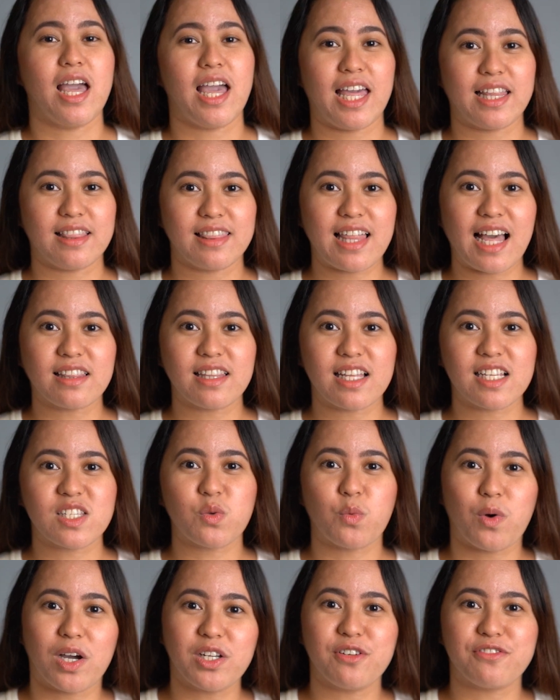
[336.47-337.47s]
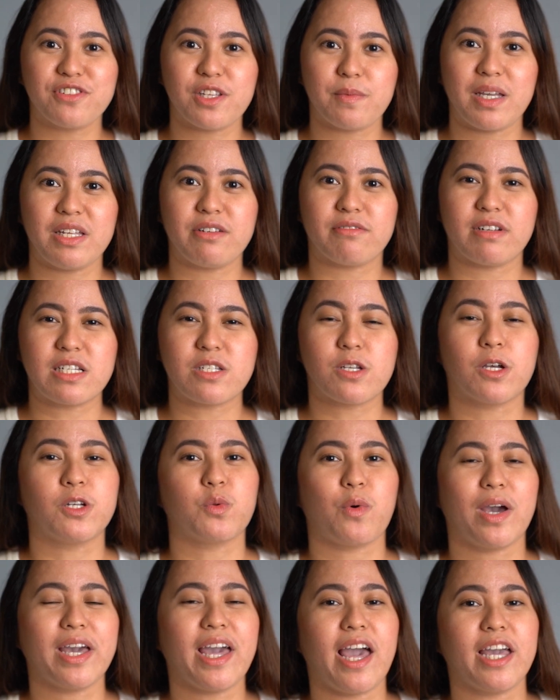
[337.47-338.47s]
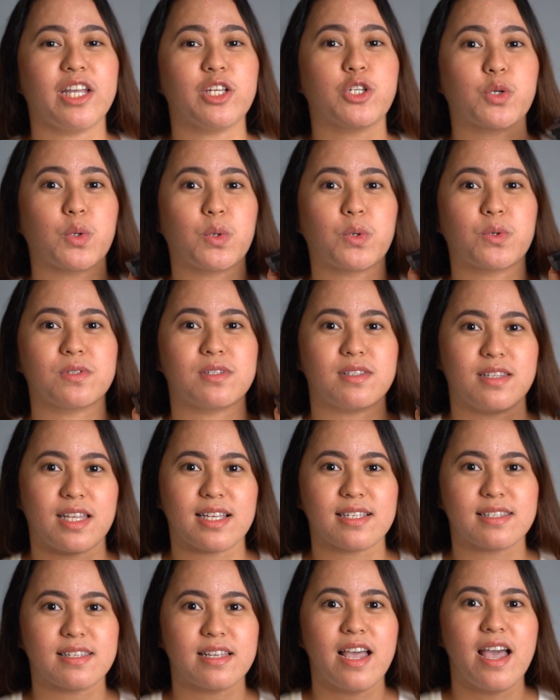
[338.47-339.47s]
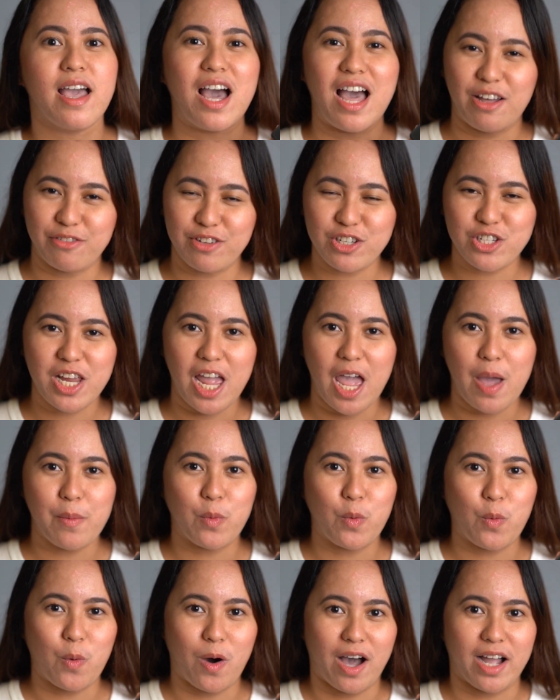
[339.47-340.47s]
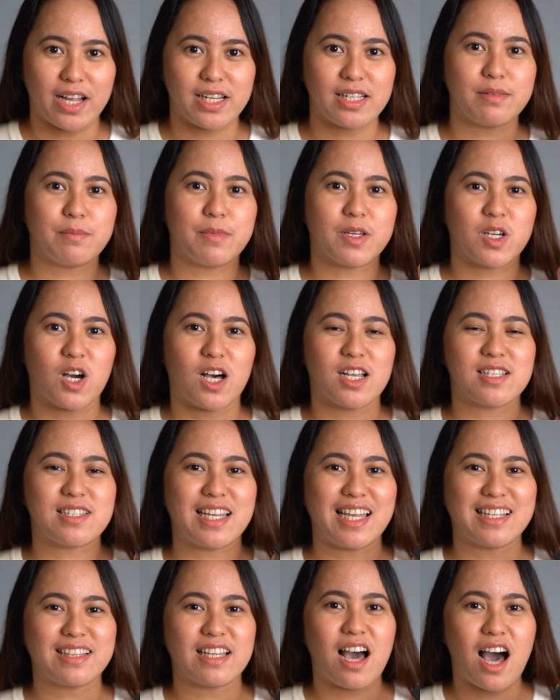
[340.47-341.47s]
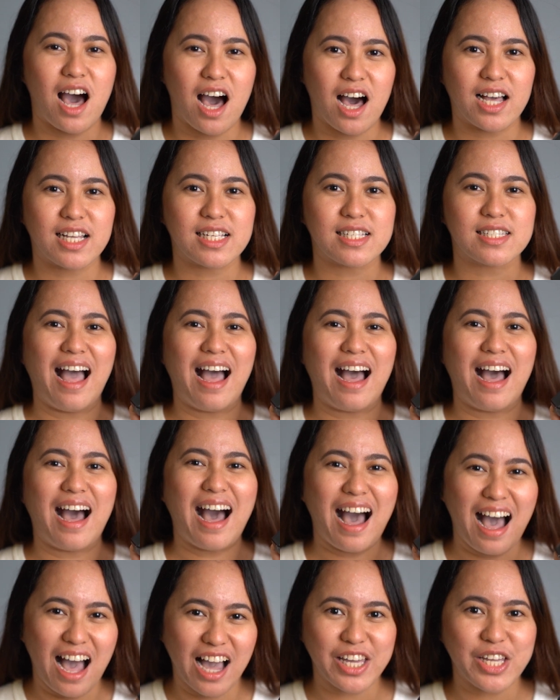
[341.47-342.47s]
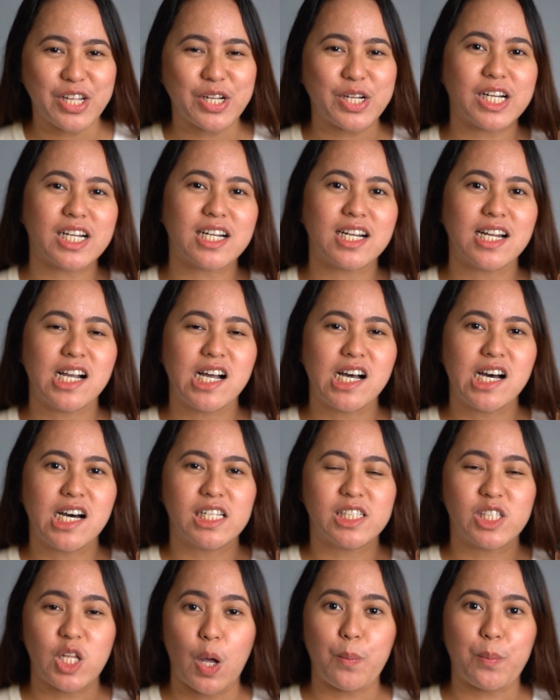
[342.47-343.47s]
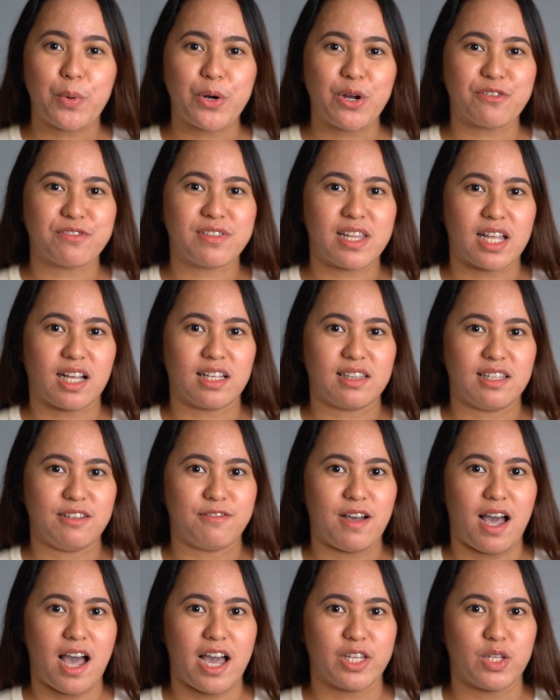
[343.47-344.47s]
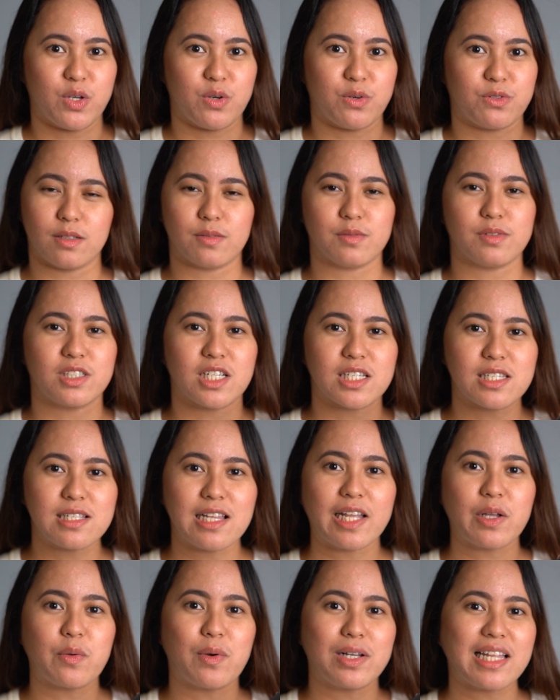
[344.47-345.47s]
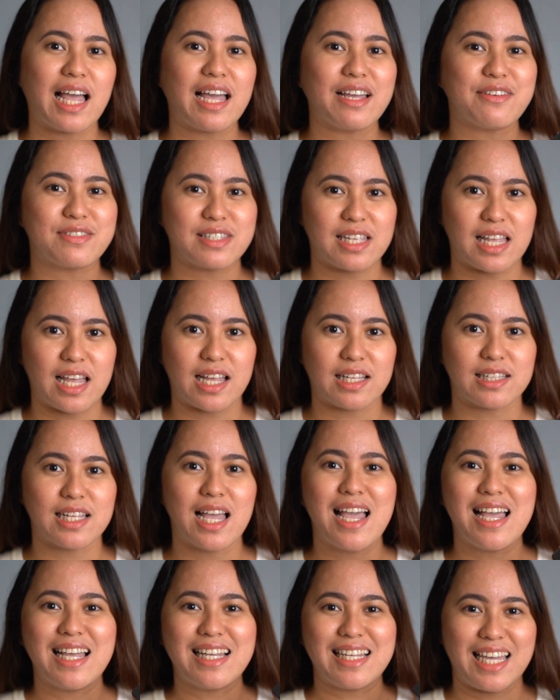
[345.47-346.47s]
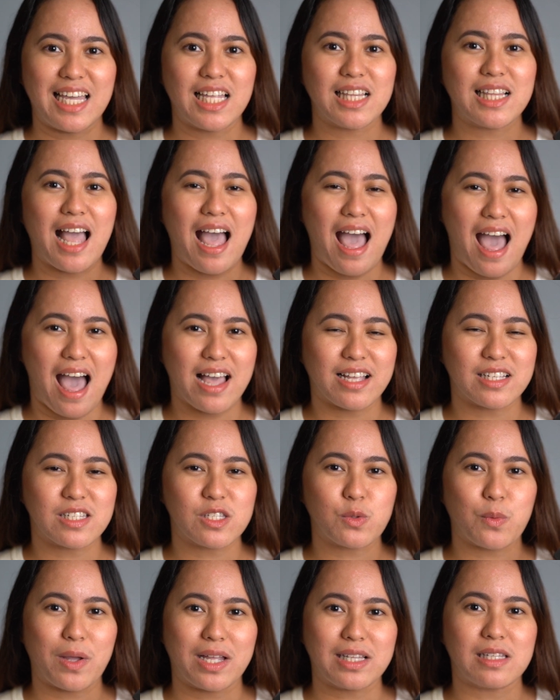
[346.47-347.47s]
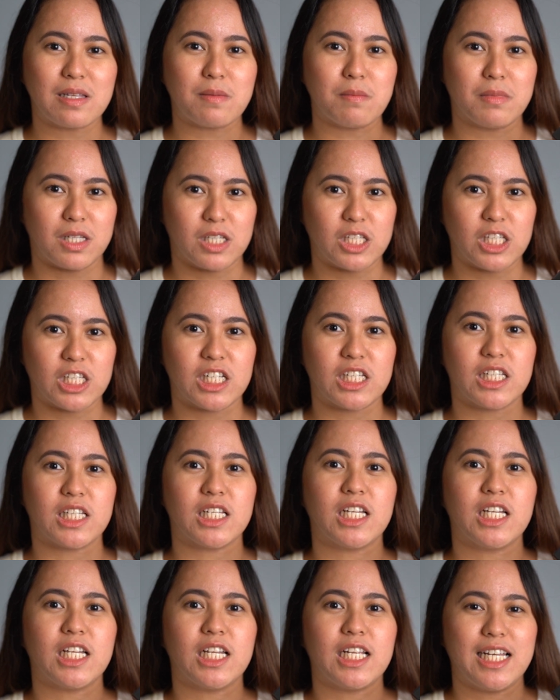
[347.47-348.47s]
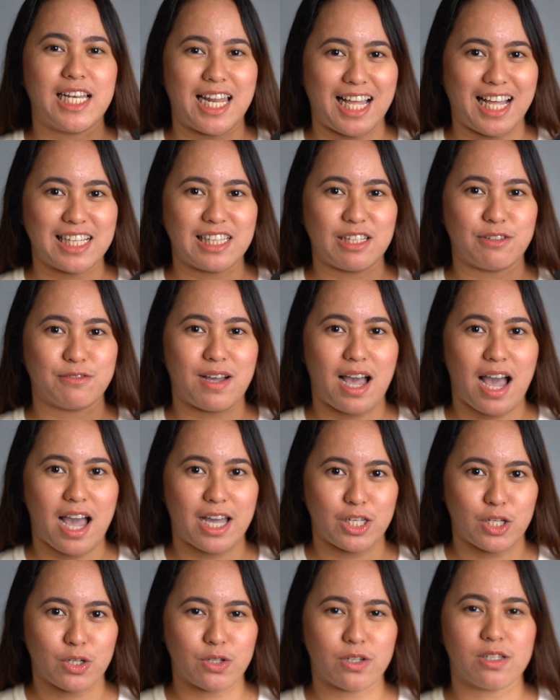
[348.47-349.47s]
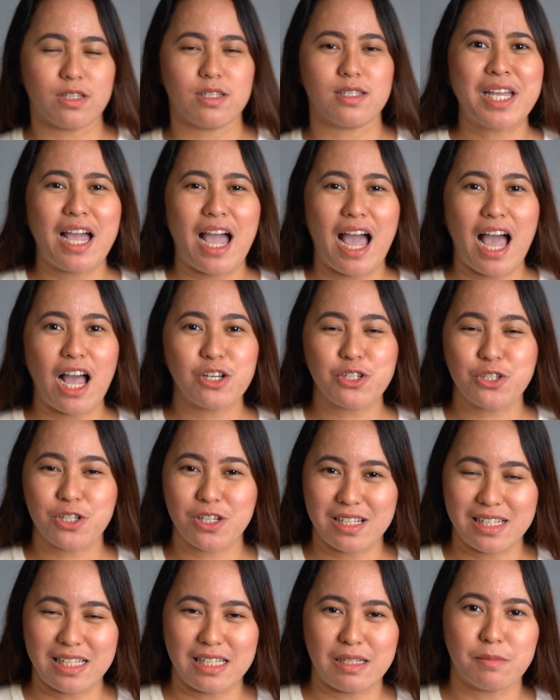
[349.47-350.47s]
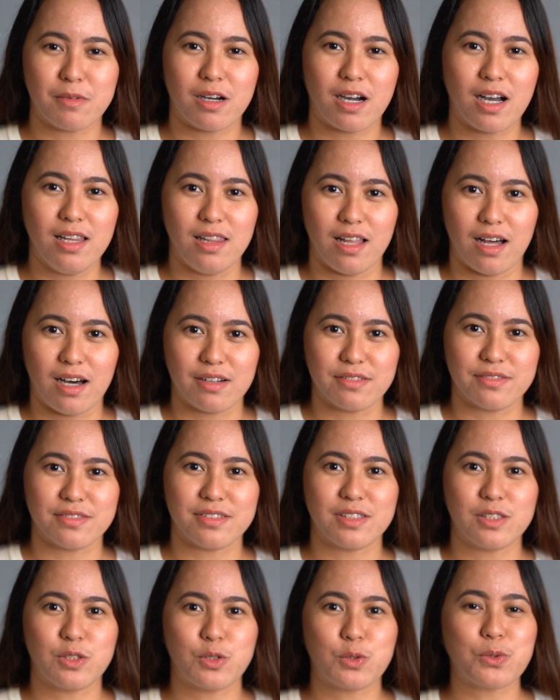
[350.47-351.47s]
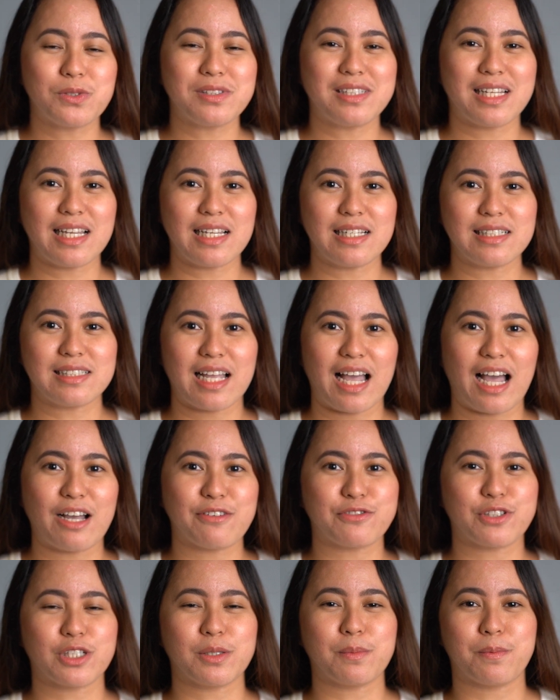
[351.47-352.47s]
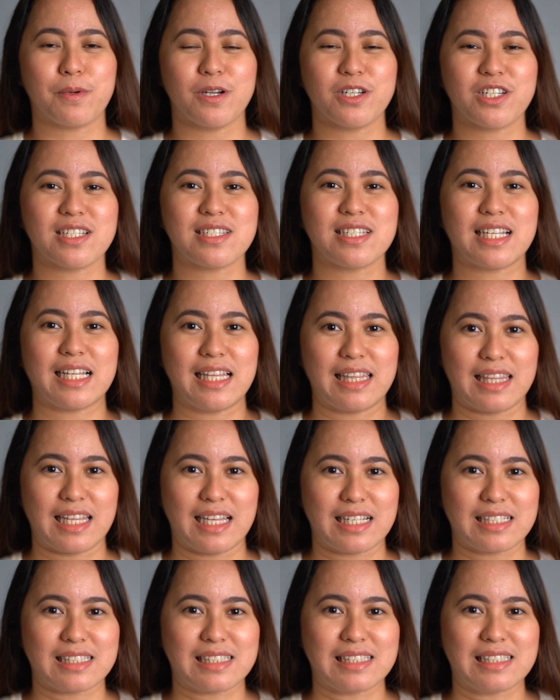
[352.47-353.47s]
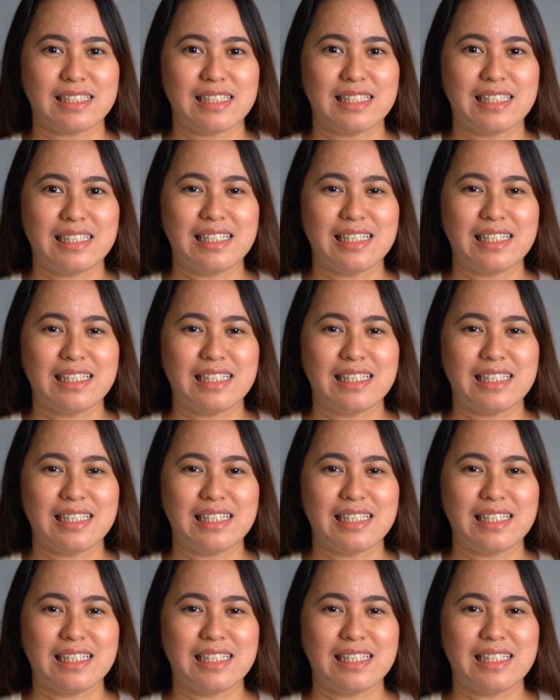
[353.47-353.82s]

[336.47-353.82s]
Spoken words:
And that is one of the main reasons why I chose this Aviche M1, because it has a higher number of negative ions. Just like what I've said, it has 20 million negative ions. Actually, mga loves, 2 days after purchasing this,